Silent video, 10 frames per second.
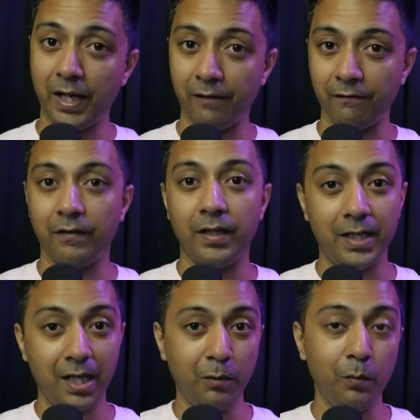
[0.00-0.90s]
5.
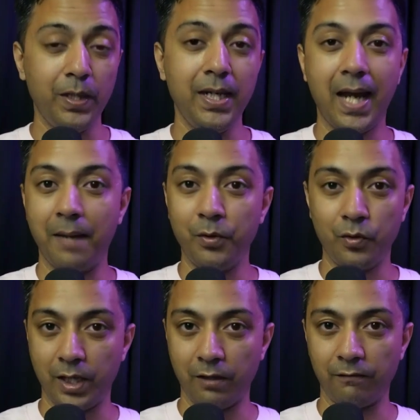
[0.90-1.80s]

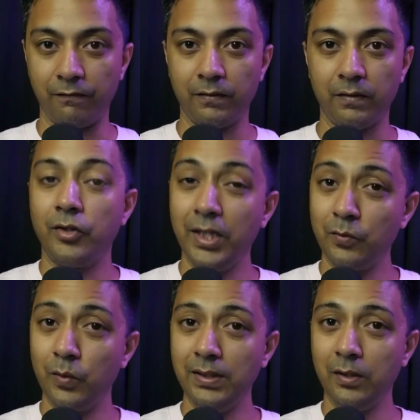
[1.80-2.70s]
WPMUDev. Now
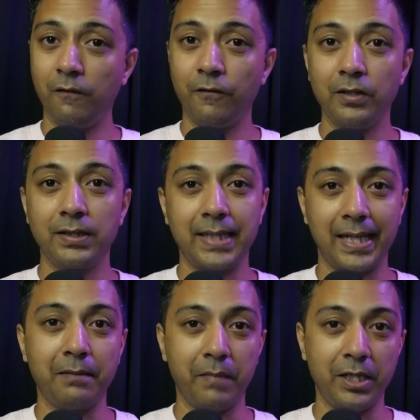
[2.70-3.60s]
this one offers
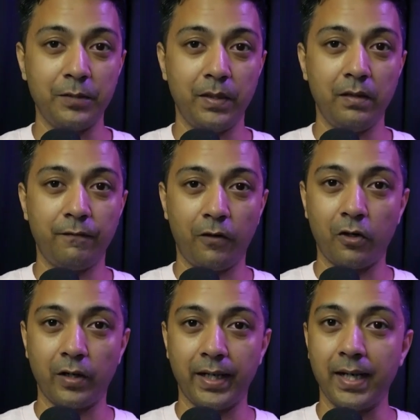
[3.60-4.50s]
site management
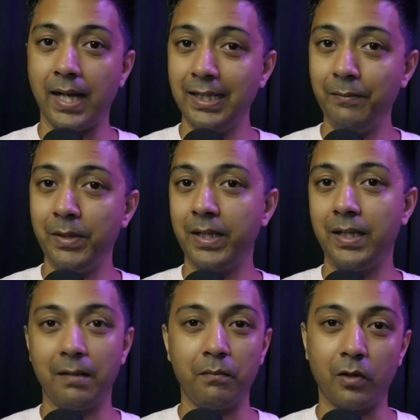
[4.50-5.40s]
for an
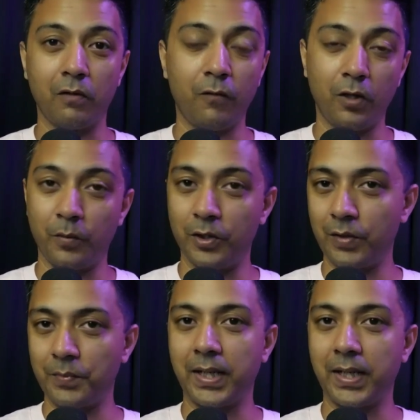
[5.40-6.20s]
unlimited number of WordPress